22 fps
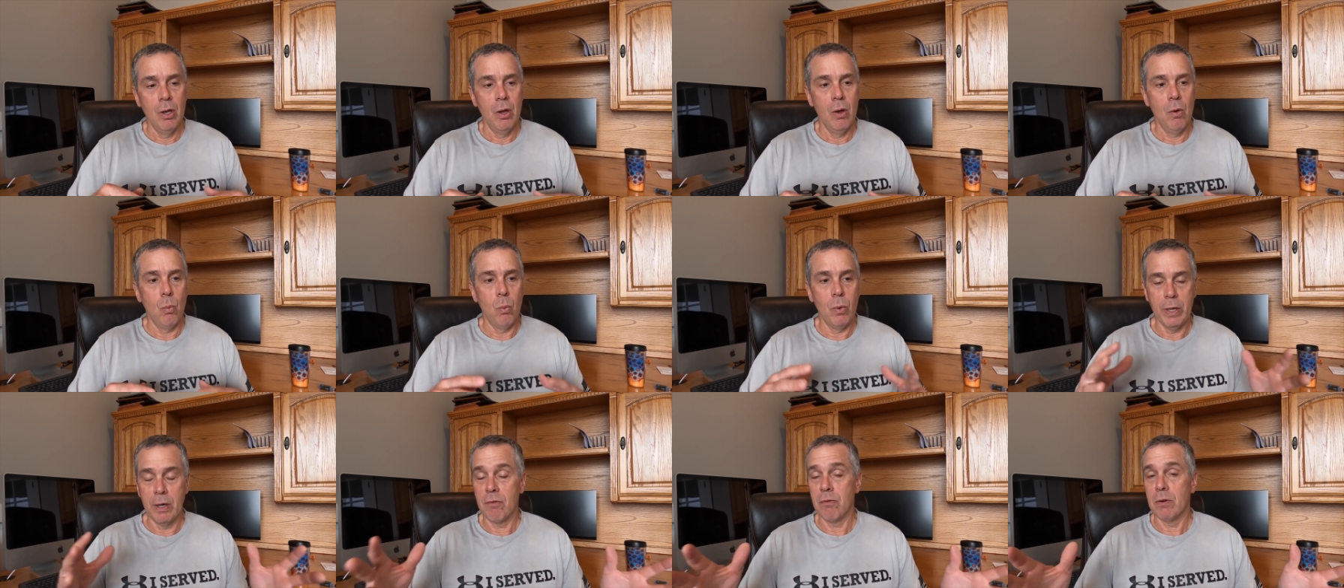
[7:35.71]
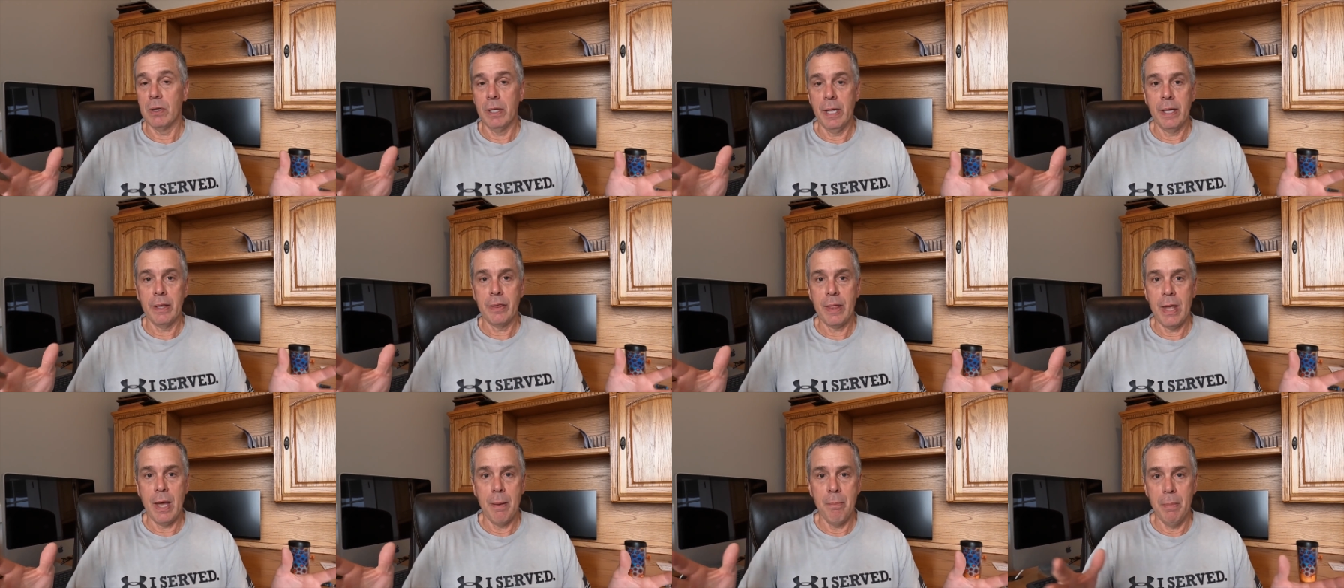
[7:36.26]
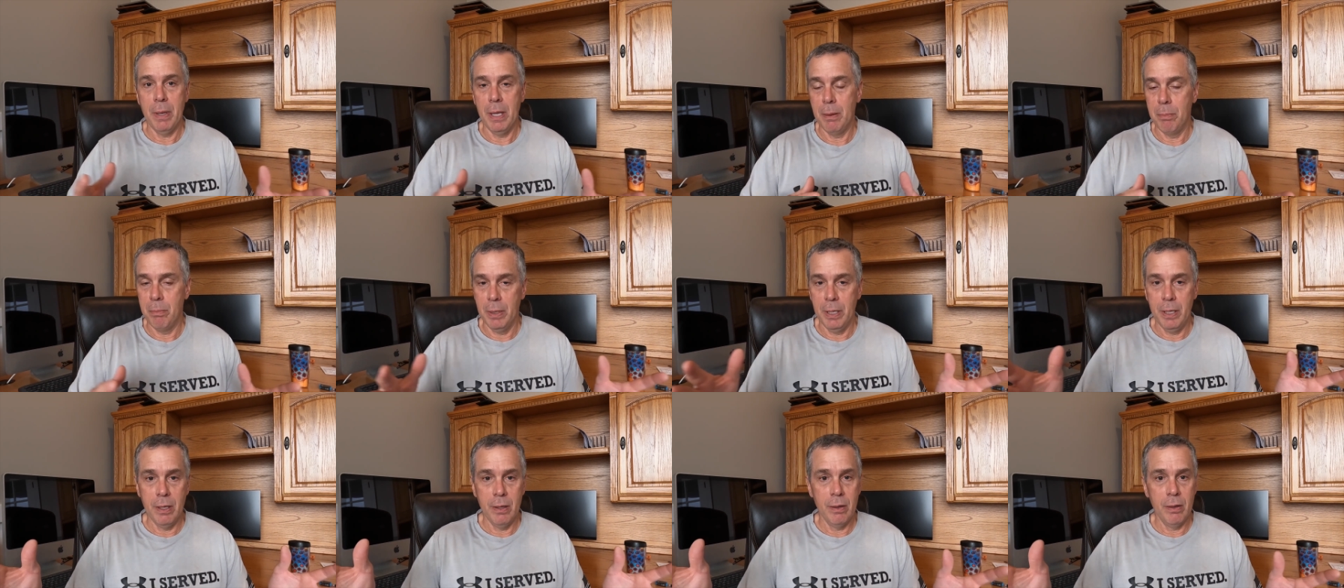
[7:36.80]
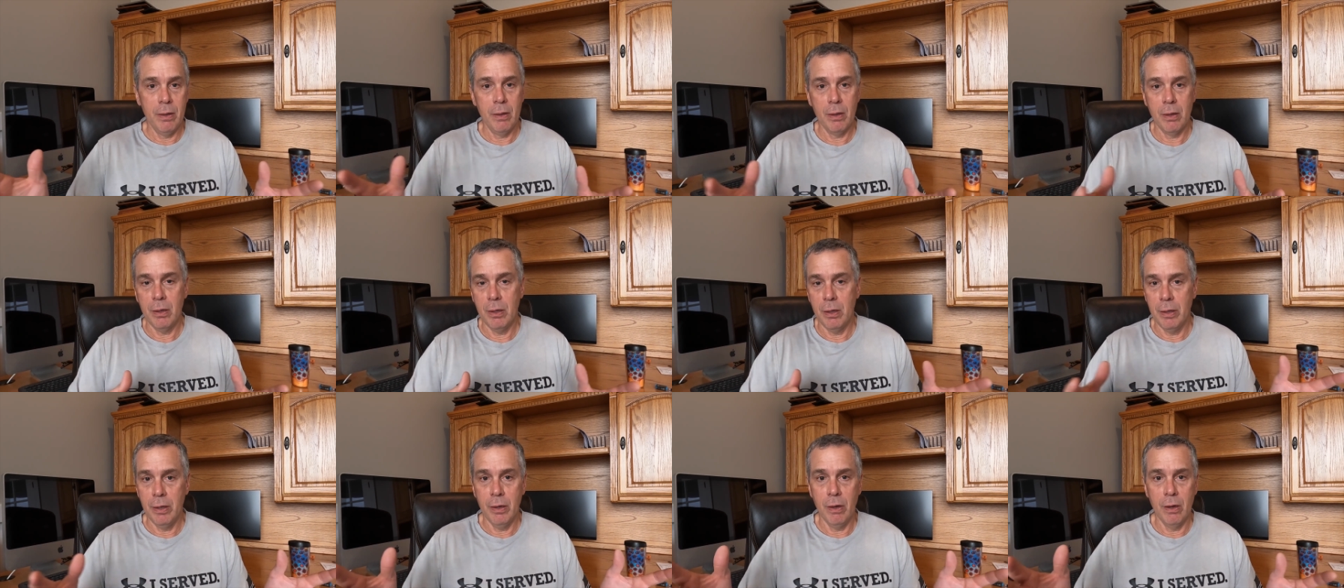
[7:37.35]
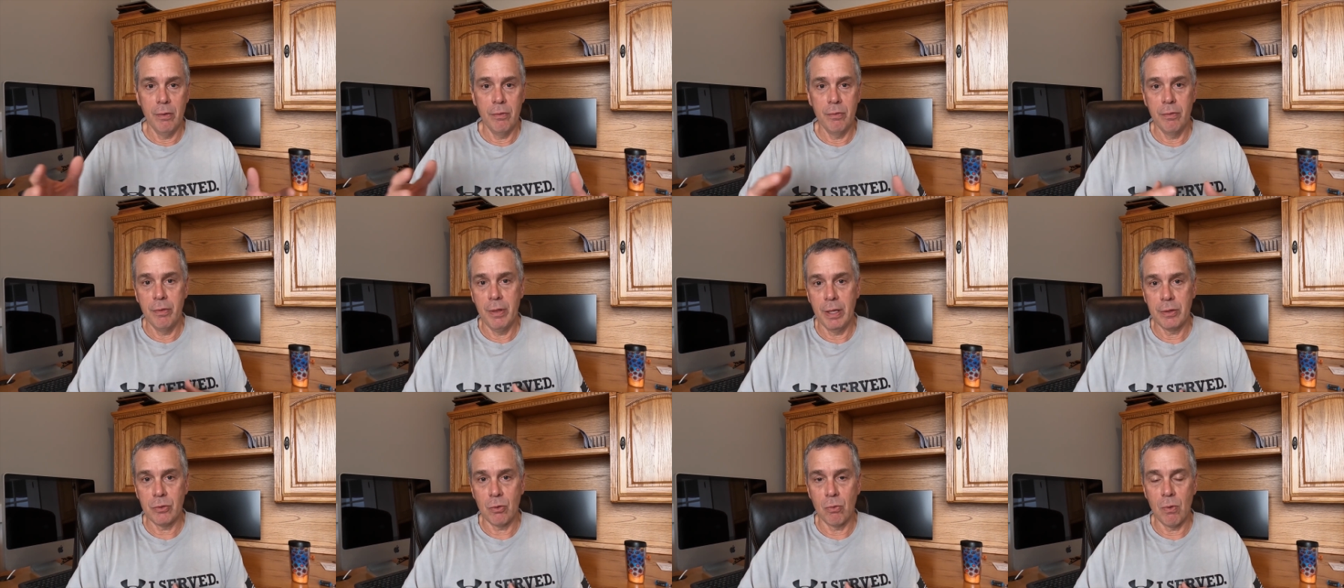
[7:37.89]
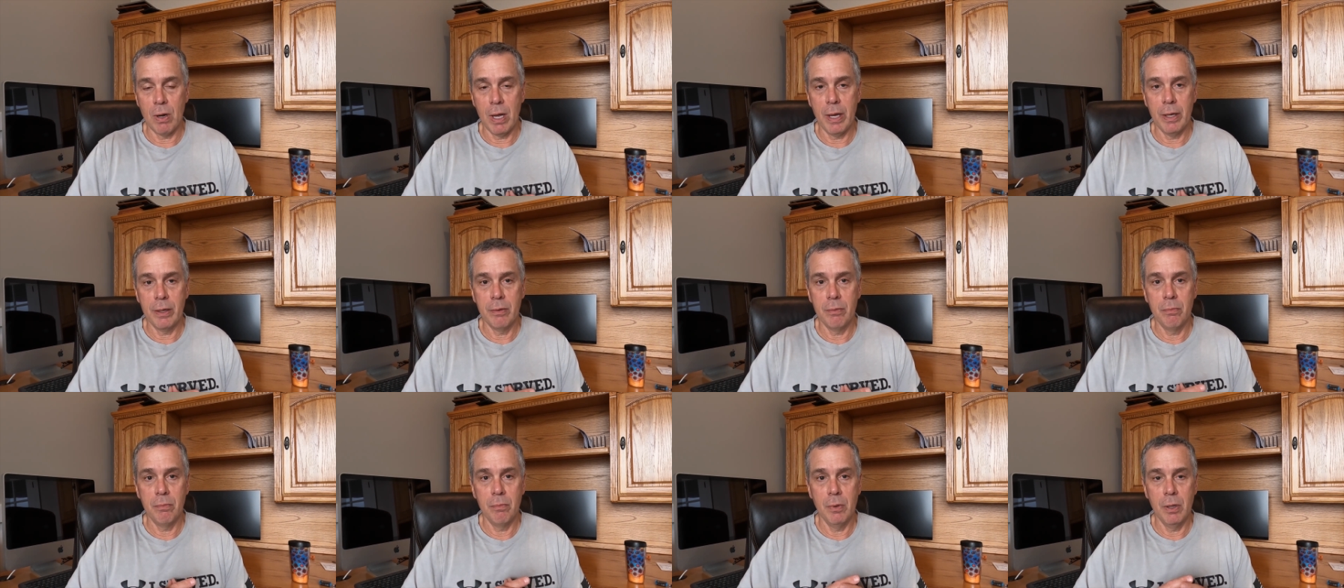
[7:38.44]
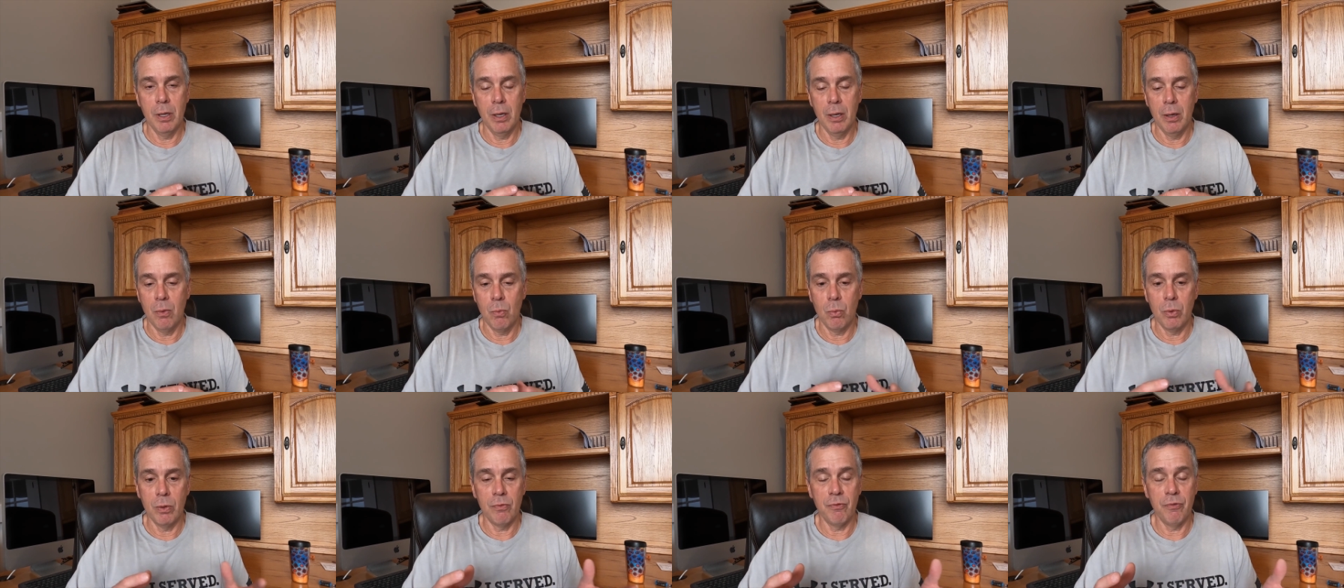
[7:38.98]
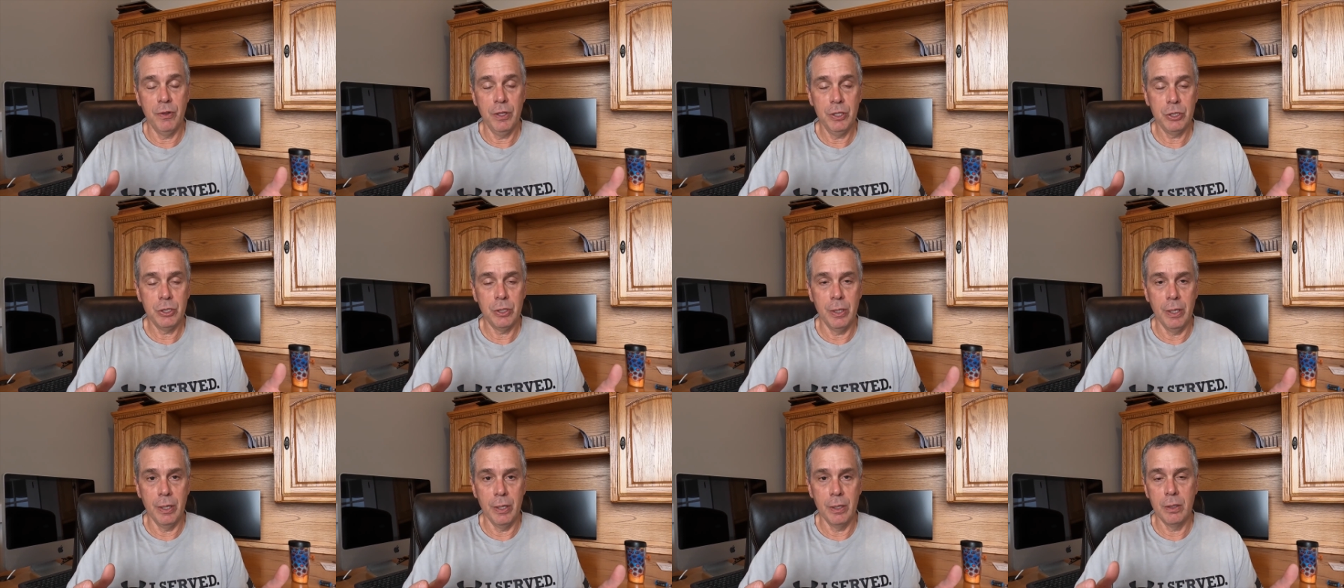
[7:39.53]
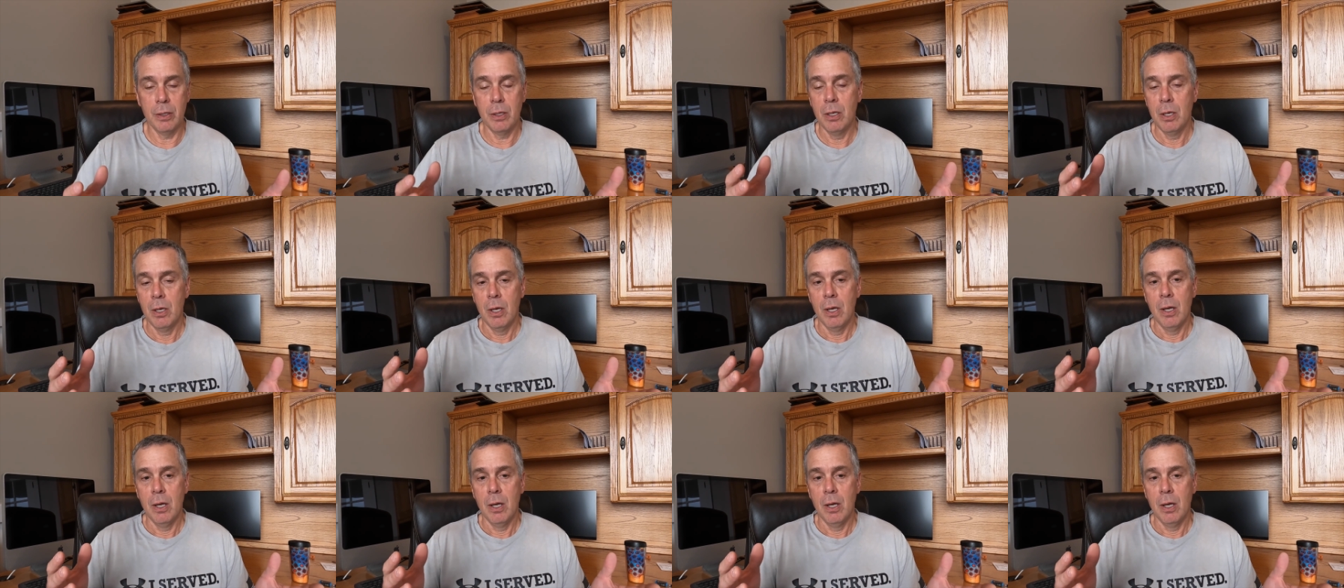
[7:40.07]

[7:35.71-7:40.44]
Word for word: whatever length that may be uh, that the rod uh, will fish in,